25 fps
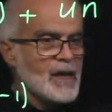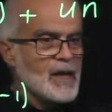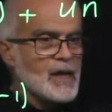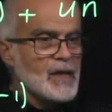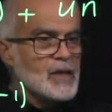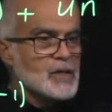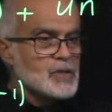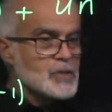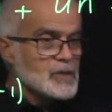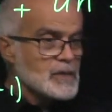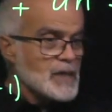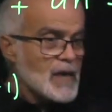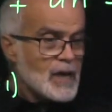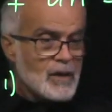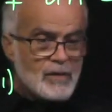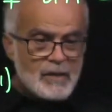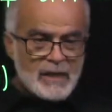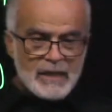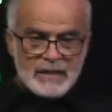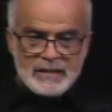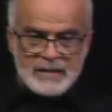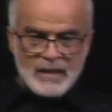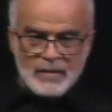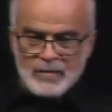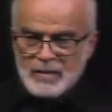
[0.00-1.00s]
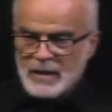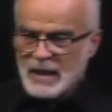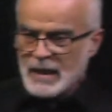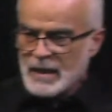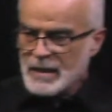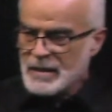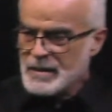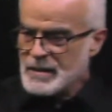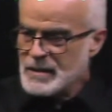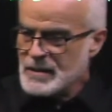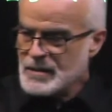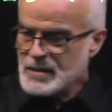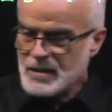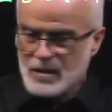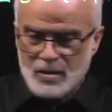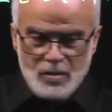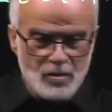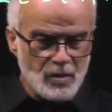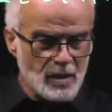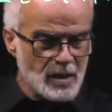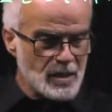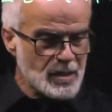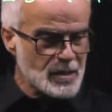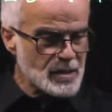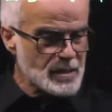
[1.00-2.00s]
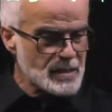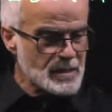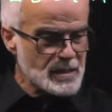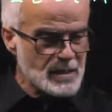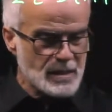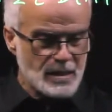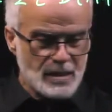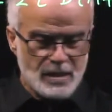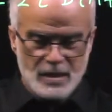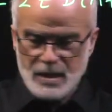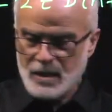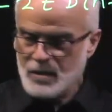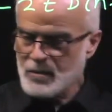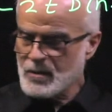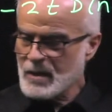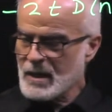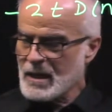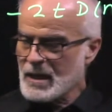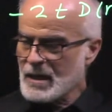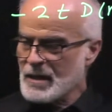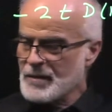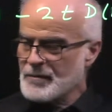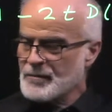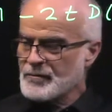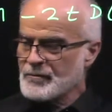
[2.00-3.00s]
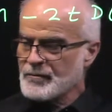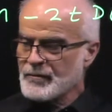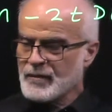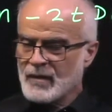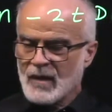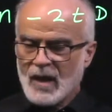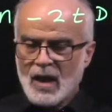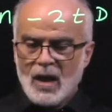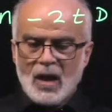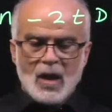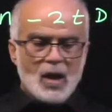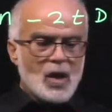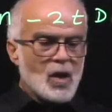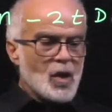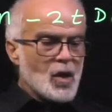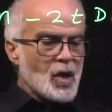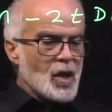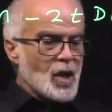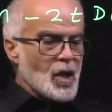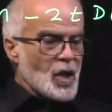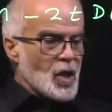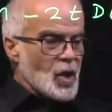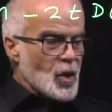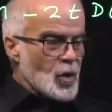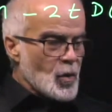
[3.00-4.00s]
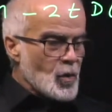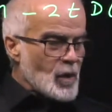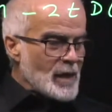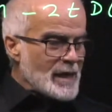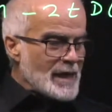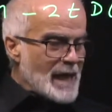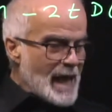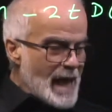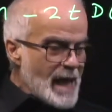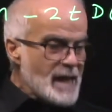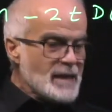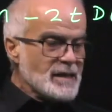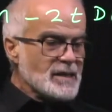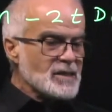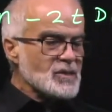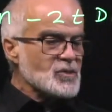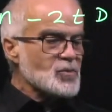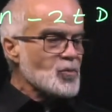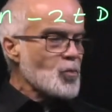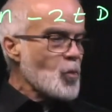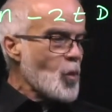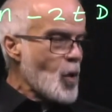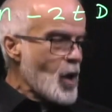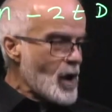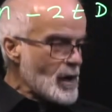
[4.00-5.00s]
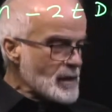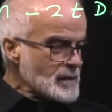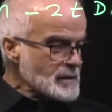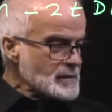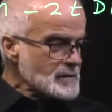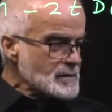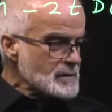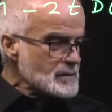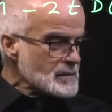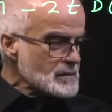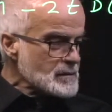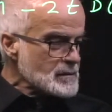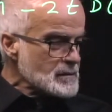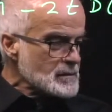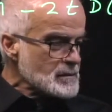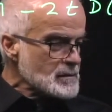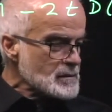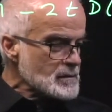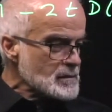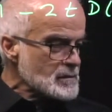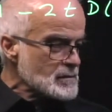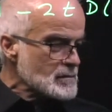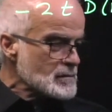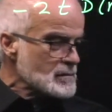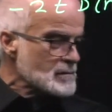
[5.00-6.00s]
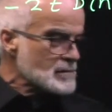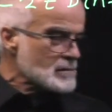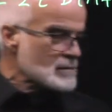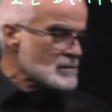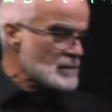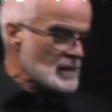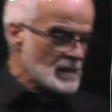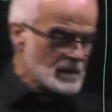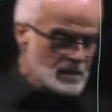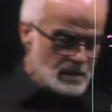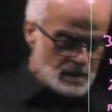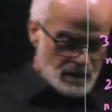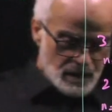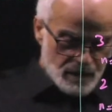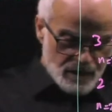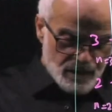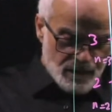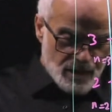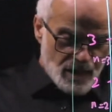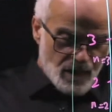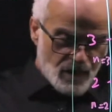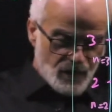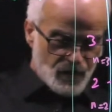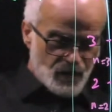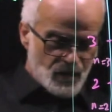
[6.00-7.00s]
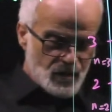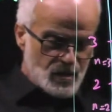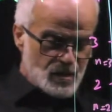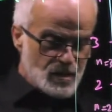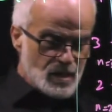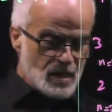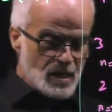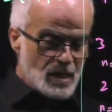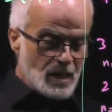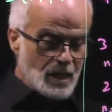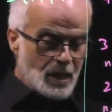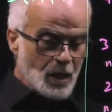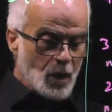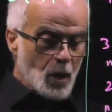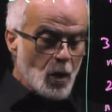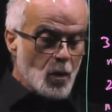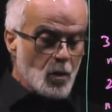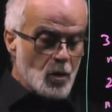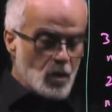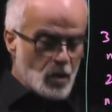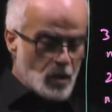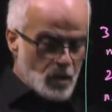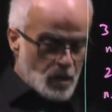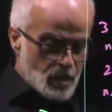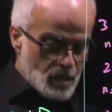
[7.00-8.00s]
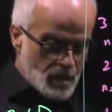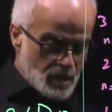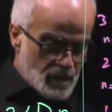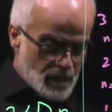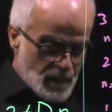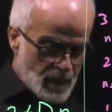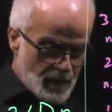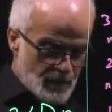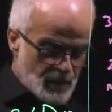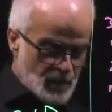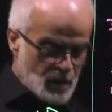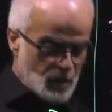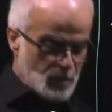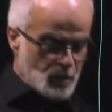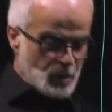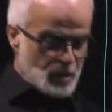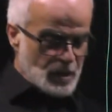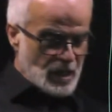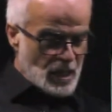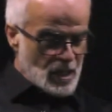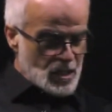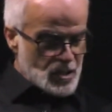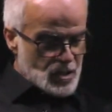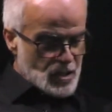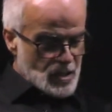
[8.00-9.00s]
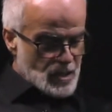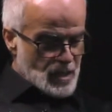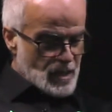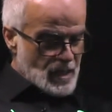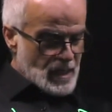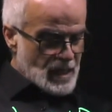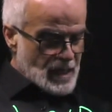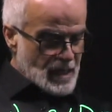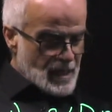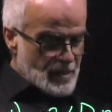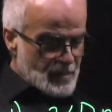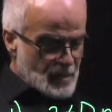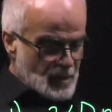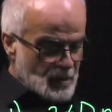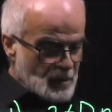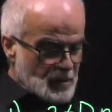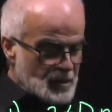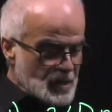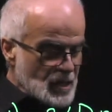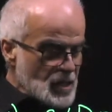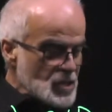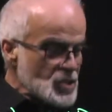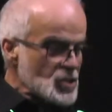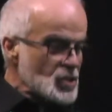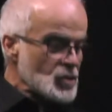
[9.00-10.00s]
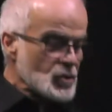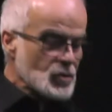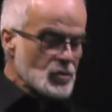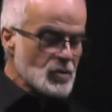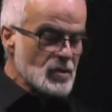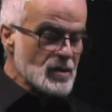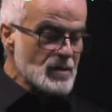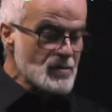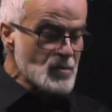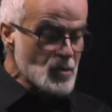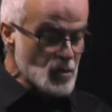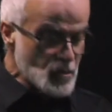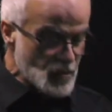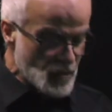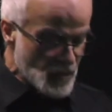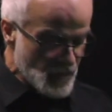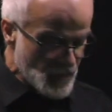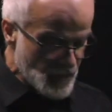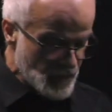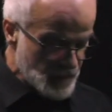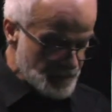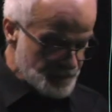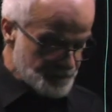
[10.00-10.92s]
So now let's apply these equations here that we got. When n is 1, let's take first the lower chemical potential, the chemical potential to remove.